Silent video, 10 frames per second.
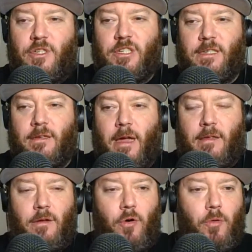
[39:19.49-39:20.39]
wishes
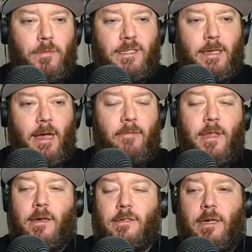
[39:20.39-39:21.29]
and hopes and
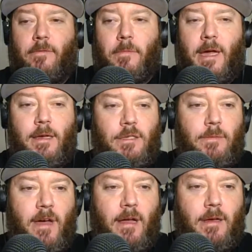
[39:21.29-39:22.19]
everything else here from Canada,
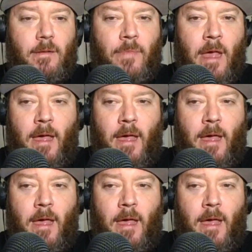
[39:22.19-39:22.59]
Jim Valley.